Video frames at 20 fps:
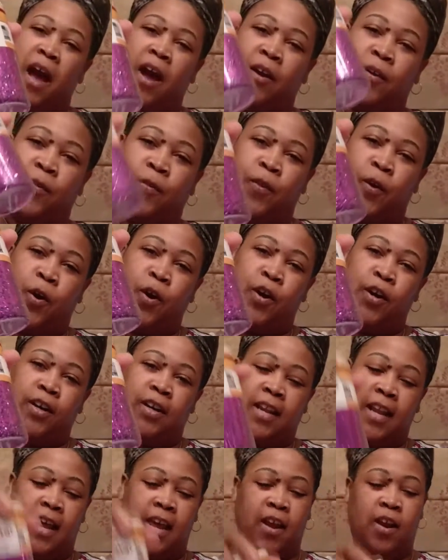our
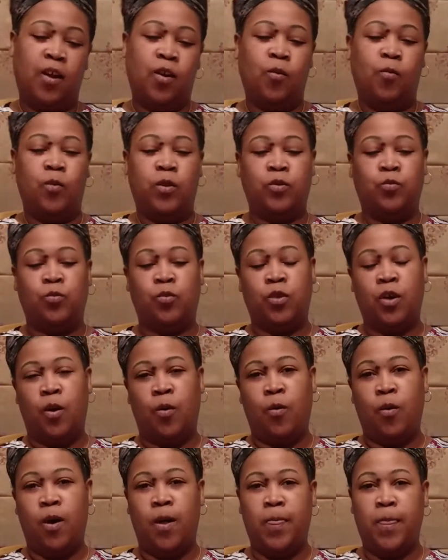third layer, which will
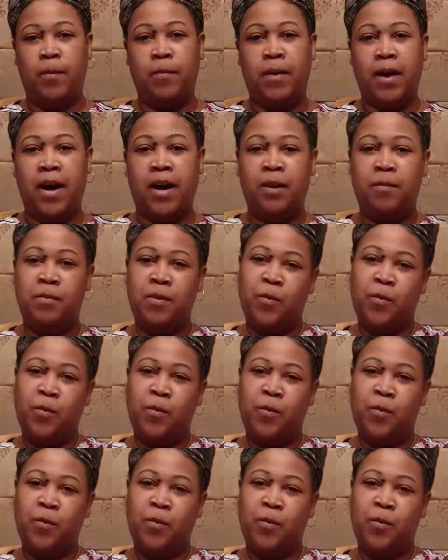go on the bottom,